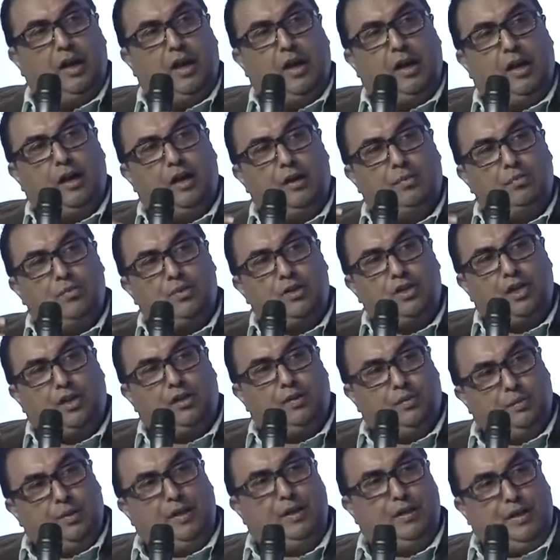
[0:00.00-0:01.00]

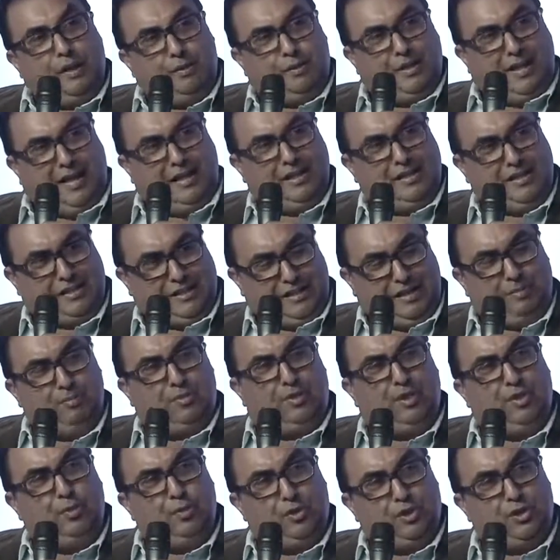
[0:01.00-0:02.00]
Shekhar, now that's
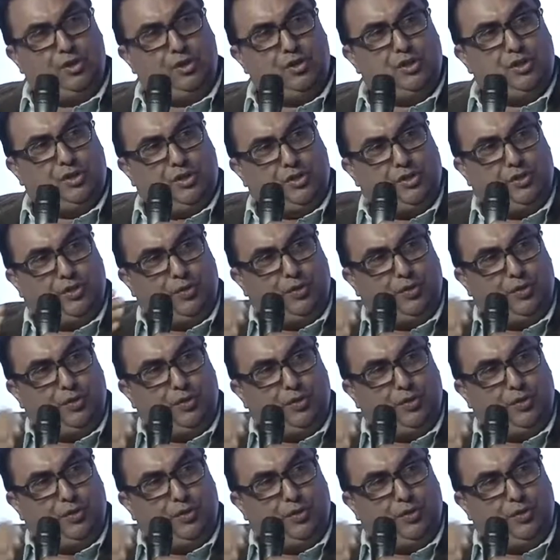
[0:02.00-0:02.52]
something which is